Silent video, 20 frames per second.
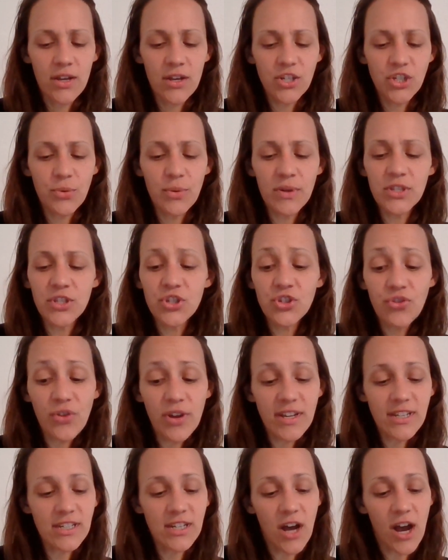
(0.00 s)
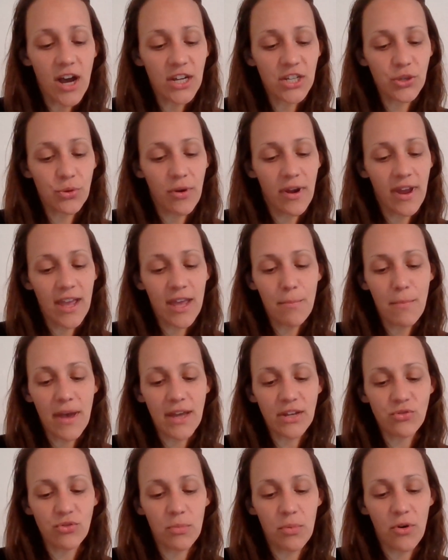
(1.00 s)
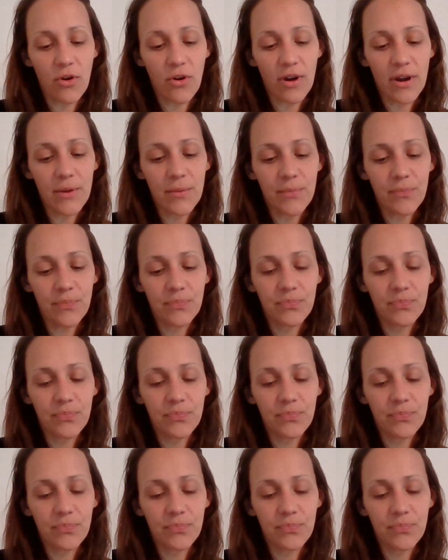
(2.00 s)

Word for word: She went straight to talk to her Aunt Madripoora.